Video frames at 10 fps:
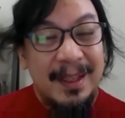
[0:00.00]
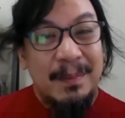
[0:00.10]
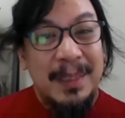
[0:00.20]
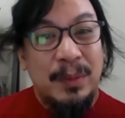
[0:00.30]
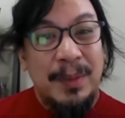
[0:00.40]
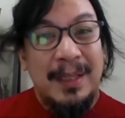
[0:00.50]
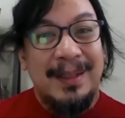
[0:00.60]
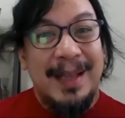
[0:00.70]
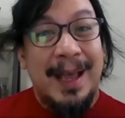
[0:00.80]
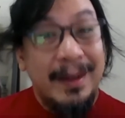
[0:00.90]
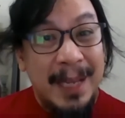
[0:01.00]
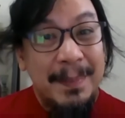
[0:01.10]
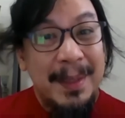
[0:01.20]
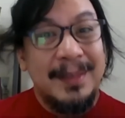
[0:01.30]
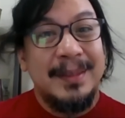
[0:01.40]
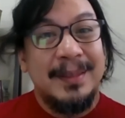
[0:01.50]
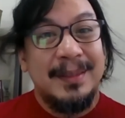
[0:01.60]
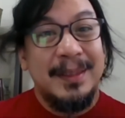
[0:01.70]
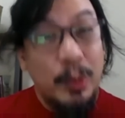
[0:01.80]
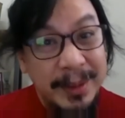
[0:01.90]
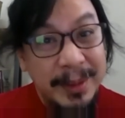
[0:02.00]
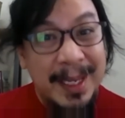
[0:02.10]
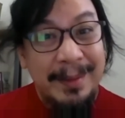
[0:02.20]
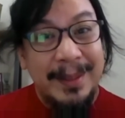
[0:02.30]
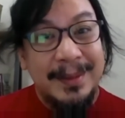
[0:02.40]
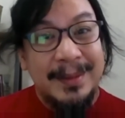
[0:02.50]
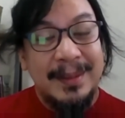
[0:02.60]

between academics, social scientists,